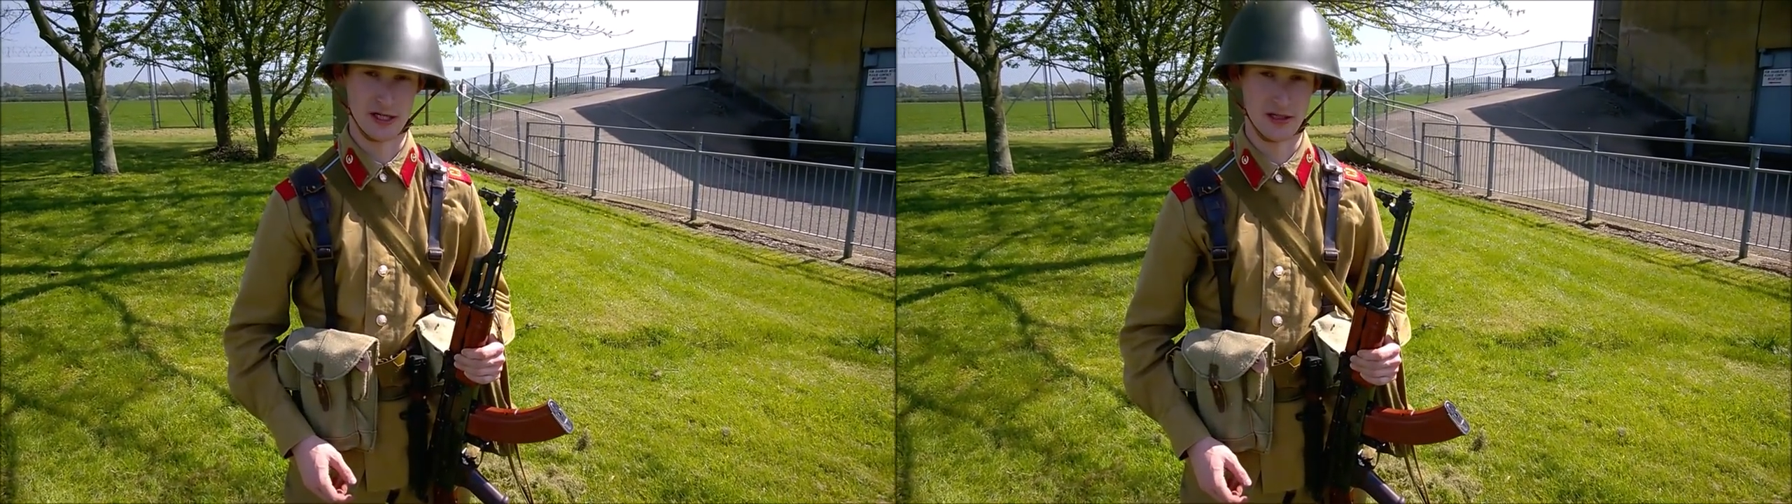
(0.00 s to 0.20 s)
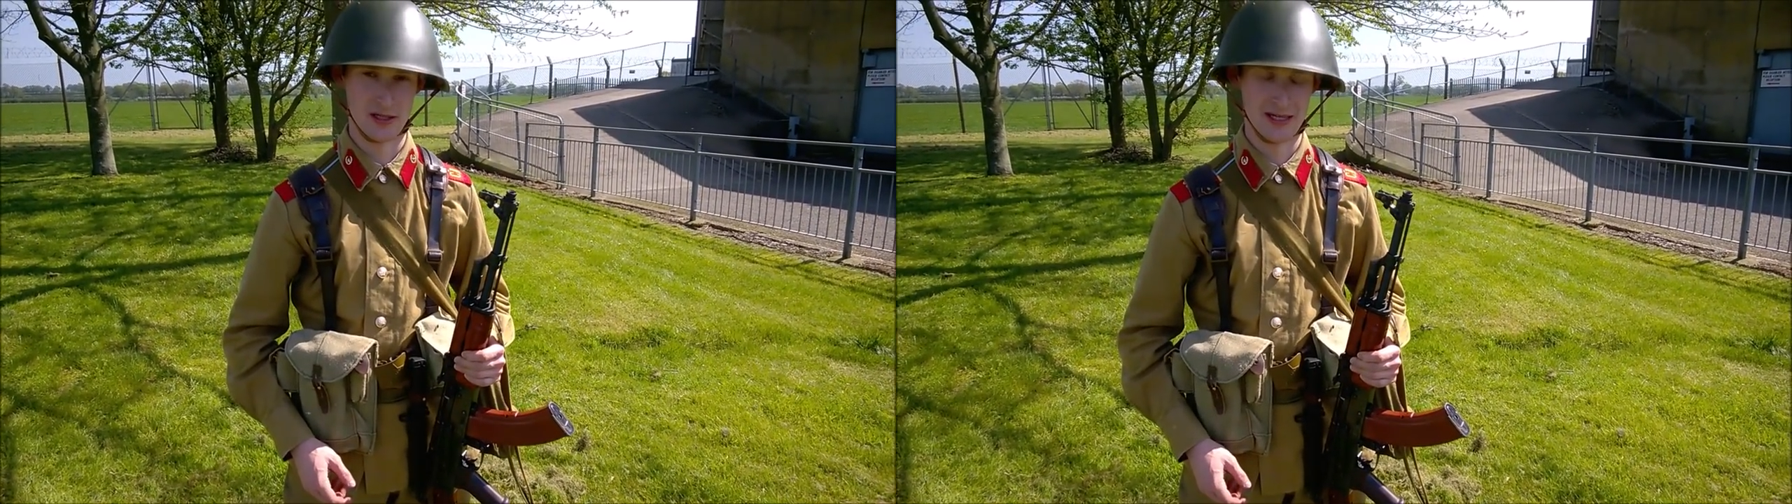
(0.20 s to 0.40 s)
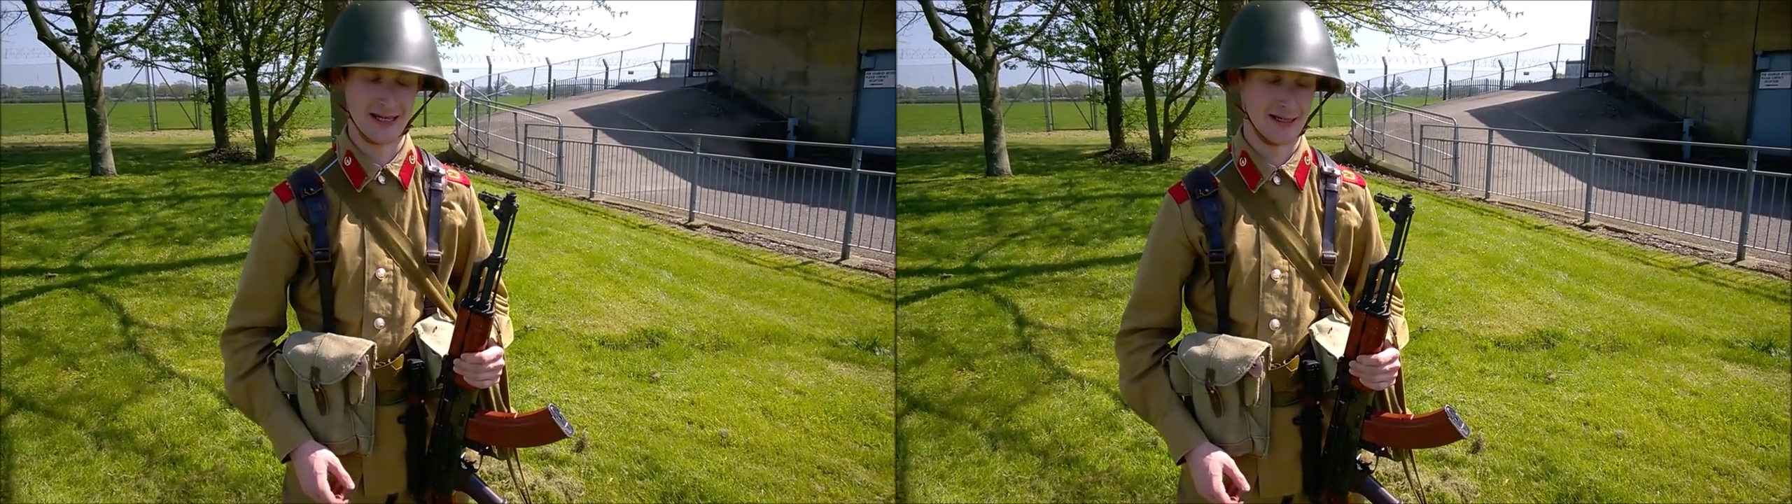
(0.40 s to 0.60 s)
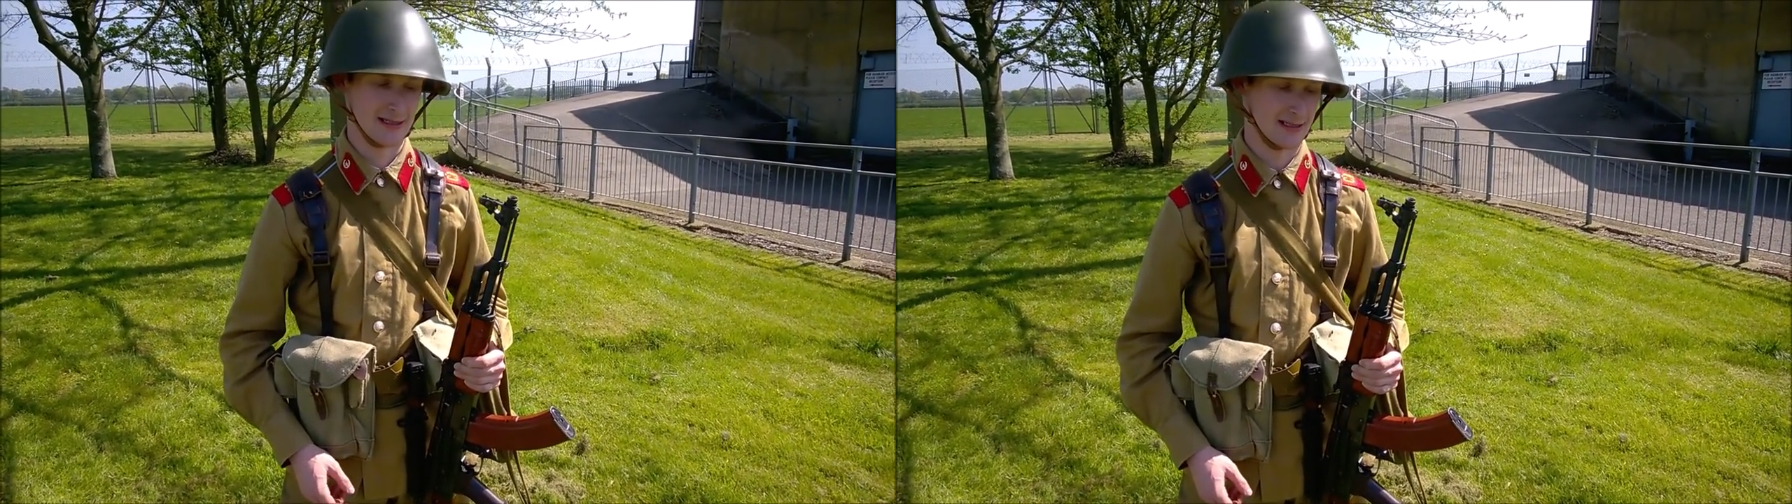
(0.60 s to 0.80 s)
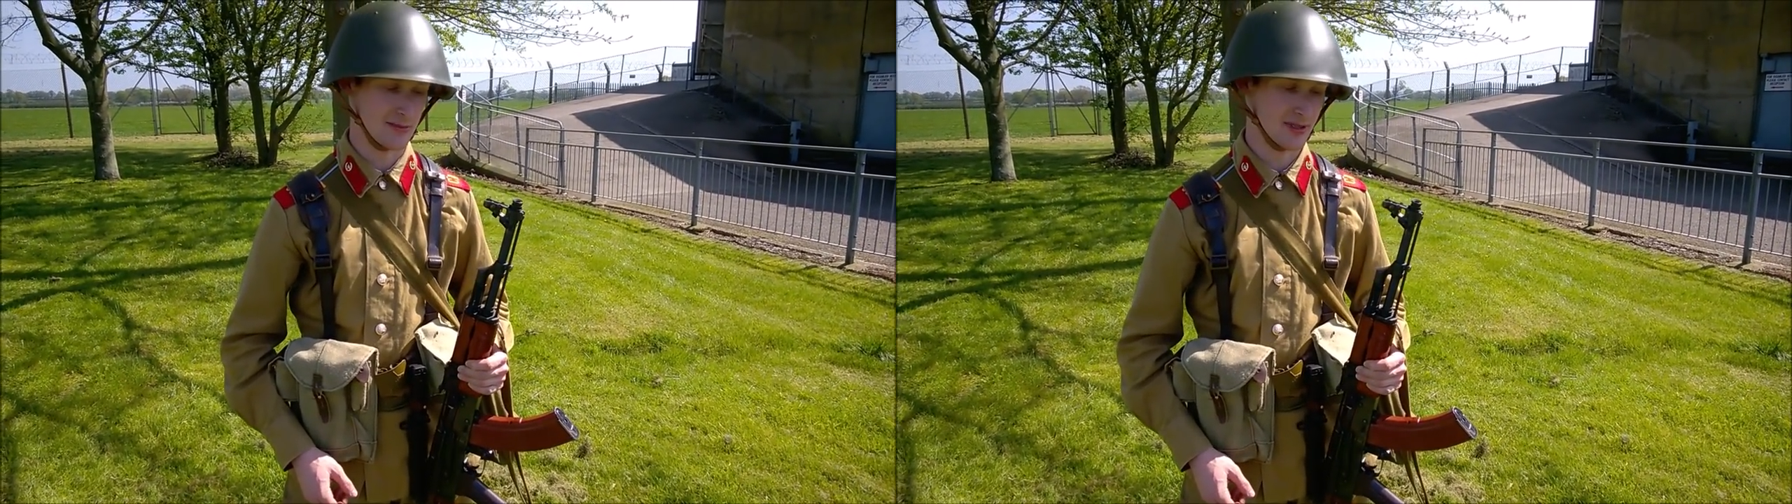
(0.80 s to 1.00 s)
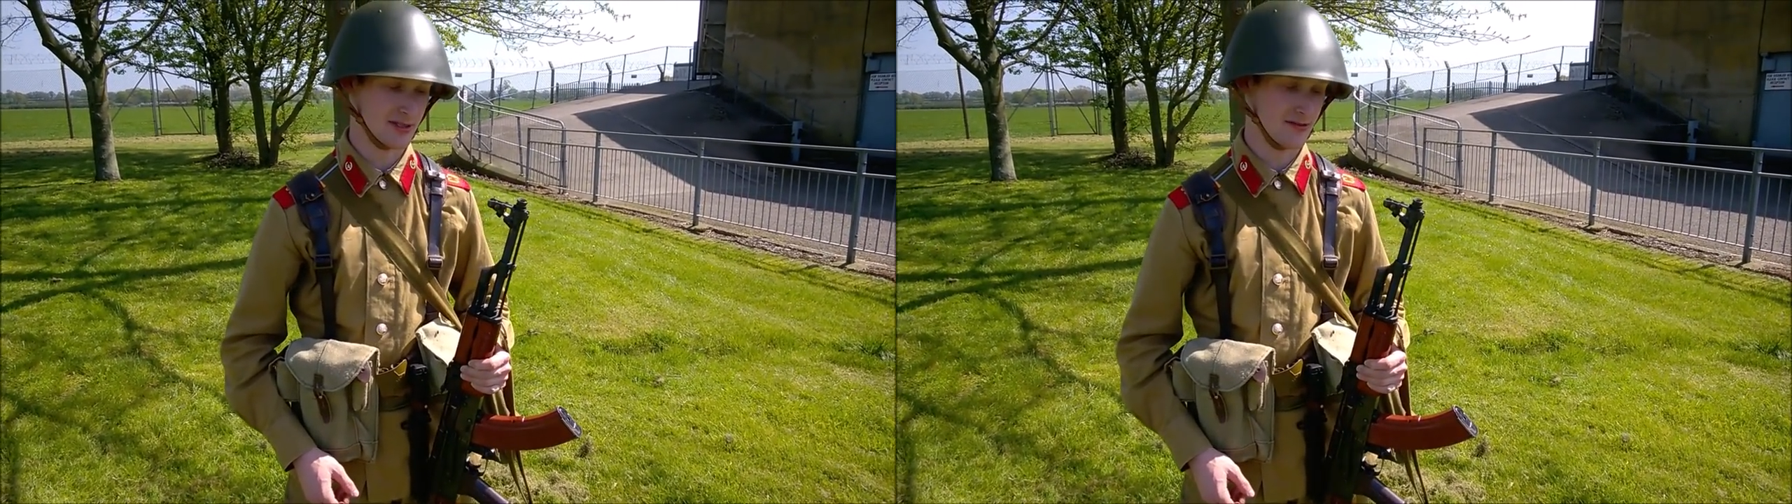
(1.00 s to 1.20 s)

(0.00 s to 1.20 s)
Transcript: nut, uh, but